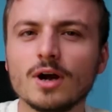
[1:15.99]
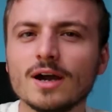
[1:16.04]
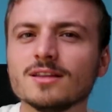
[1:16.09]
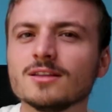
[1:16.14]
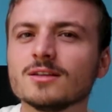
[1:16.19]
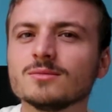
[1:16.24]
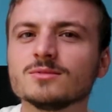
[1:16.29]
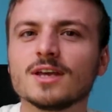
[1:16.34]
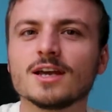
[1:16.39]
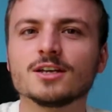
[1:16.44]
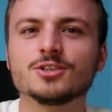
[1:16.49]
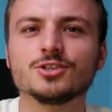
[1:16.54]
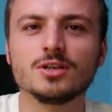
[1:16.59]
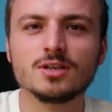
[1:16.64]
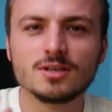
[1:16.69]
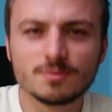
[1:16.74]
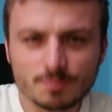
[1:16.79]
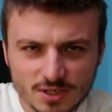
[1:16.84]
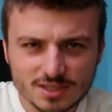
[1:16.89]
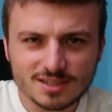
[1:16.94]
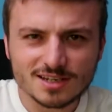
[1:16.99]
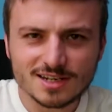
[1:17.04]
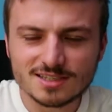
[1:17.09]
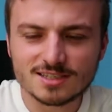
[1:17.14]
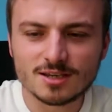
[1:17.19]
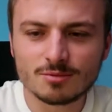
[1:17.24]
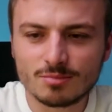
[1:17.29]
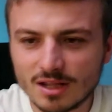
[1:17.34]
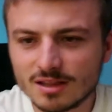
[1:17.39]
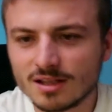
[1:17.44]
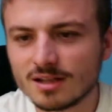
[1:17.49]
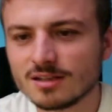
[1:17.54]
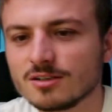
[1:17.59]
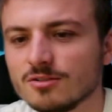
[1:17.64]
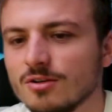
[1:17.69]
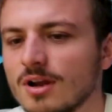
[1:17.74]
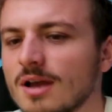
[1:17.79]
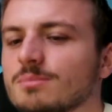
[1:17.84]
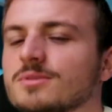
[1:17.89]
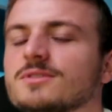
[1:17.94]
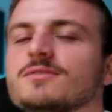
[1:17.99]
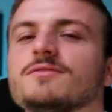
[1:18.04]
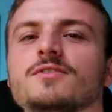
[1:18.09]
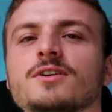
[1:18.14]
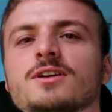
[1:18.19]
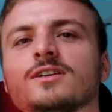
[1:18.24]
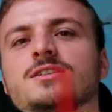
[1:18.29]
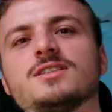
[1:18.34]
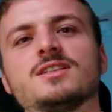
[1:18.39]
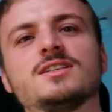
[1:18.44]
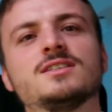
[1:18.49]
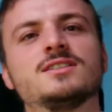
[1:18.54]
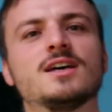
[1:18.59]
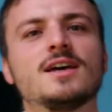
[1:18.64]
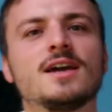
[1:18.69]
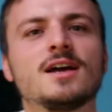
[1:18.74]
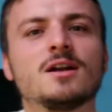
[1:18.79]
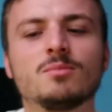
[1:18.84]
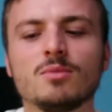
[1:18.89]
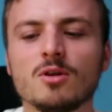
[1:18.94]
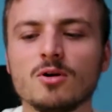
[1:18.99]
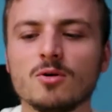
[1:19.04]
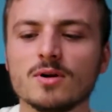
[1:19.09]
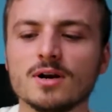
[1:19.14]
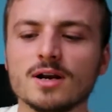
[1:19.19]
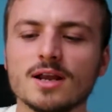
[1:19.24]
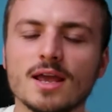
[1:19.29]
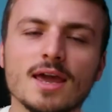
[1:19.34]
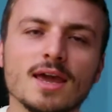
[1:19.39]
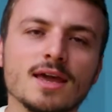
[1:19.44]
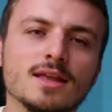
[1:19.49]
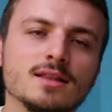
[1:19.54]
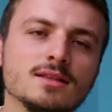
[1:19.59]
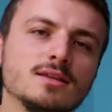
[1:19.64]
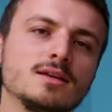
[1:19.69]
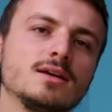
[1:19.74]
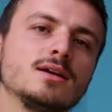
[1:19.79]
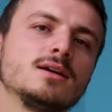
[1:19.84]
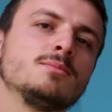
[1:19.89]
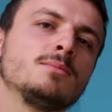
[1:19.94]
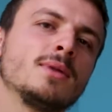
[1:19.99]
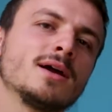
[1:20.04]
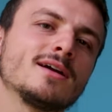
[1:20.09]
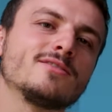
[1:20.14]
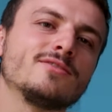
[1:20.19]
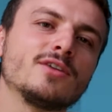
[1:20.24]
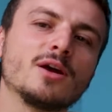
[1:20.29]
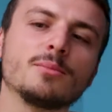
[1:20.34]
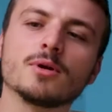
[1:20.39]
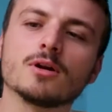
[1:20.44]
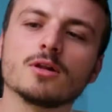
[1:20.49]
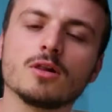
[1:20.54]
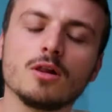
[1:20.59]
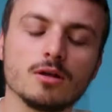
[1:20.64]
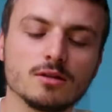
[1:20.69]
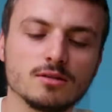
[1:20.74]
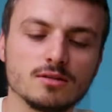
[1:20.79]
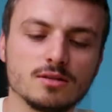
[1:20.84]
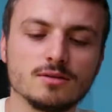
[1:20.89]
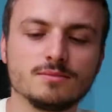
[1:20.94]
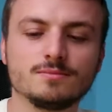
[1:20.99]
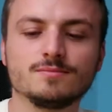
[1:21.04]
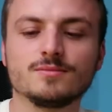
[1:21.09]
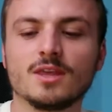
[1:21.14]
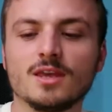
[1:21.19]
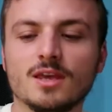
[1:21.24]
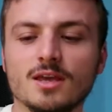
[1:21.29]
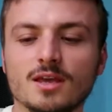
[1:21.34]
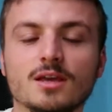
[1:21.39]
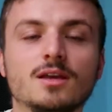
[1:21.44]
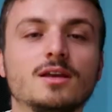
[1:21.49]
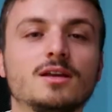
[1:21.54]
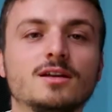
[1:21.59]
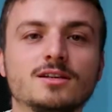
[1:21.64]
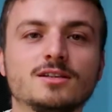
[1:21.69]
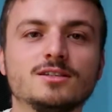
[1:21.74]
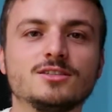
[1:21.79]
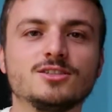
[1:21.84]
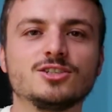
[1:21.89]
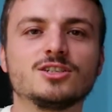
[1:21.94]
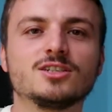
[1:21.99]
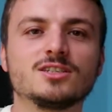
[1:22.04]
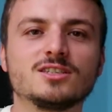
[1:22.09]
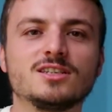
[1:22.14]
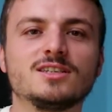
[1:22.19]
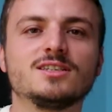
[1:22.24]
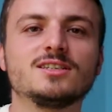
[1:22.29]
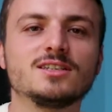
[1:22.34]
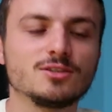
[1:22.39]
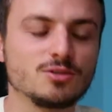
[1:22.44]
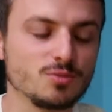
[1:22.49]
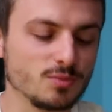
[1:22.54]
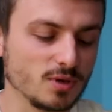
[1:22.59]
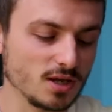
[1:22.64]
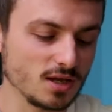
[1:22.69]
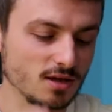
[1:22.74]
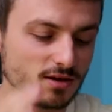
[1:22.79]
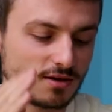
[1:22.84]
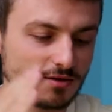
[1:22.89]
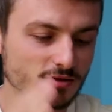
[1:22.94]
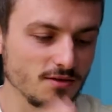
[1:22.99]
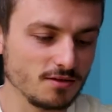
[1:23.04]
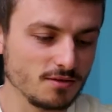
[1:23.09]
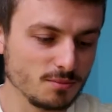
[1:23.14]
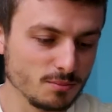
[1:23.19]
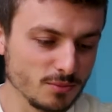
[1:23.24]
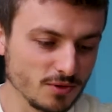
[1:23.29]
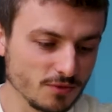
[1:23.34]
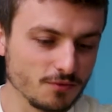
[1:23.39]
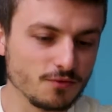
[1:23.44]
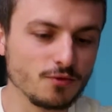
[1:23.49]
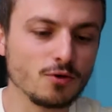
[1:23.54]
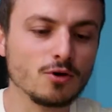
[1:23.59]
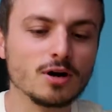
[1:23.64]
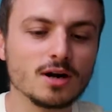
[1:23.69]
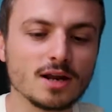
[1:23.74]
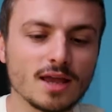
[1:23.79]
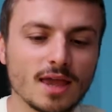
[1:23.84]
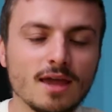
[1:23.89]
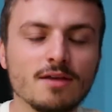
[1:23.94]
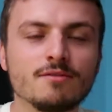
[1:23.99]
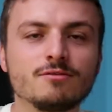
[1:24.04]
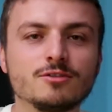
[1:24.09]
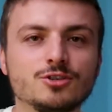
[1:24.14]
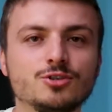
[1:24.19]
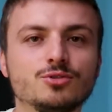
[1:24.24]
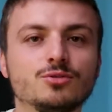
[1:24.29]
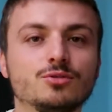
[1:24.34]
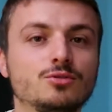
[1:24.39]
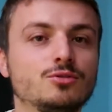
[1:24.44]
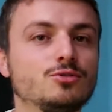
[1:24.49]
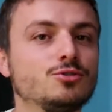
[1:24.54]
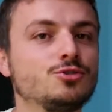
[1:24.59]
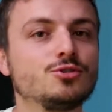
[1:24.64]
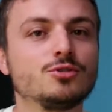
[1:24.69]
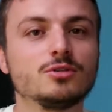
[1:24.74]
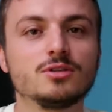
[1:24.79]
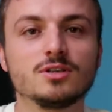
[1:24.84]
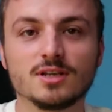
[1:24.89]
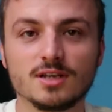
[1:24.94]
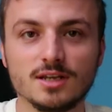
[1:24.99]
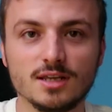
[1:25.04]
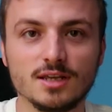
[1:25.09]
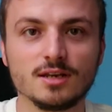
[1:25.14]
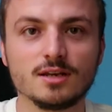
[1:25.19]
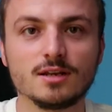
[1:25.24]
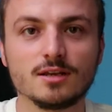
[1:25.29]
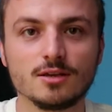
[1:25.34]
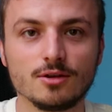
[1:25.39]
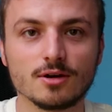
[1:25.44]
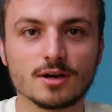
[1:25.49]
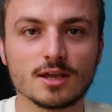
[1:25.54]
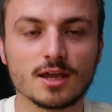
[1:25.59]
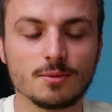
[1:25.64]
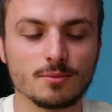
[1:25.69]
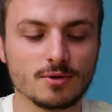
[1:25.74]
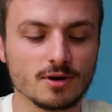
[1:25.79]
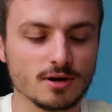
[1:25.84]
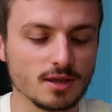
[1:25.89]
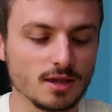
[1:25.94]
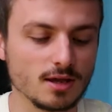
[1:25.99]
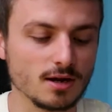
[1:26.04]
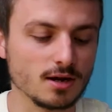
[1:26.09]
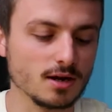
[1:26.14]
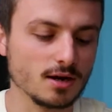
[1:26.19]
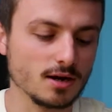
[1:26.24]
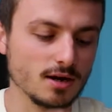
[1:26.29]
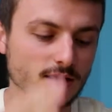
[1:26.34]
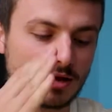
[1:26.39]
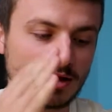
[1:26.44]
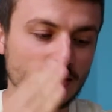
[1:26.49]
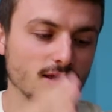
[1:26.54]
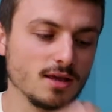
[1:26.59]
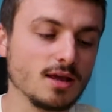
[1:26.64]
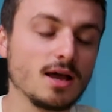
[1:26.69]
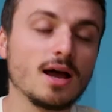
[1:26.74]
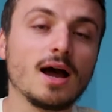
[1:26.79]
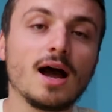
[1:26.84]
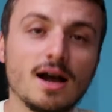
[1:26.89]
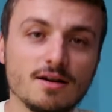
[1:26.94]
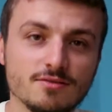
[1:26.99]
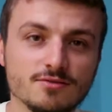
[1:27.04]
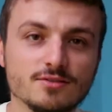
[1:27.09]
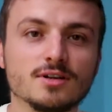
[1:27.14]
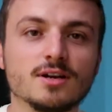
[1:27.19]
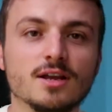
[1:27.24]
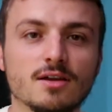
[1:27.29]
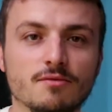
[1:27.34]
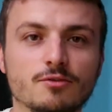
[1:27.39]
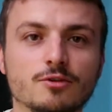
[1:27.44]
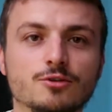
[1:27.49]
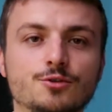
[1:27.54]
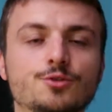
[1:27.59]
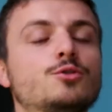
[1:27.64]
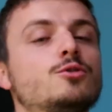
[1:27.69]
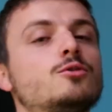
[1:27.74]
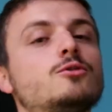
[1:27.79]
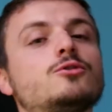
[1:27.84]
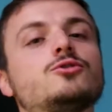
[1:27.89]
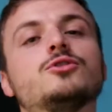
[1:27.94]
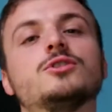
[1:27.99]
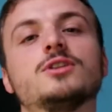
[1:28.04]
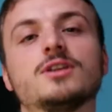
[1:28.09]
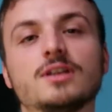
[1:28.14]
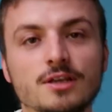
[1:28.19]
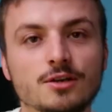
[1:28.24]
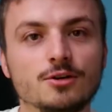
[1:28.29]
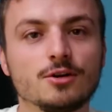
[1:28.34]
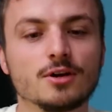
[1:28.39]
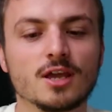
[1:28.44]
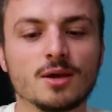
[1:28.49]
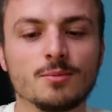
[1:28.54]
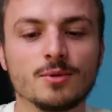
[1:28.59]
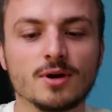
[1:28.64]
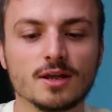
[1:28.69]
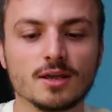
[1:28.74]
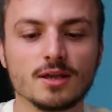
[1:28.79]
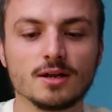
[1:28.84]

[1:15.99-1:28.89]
items actually, but let's keep that under wraps. First is the air blower and microfiber cloth. Just listen to me. Before every shoot, you should clean your camera gear. After every shoot, you should clean your camera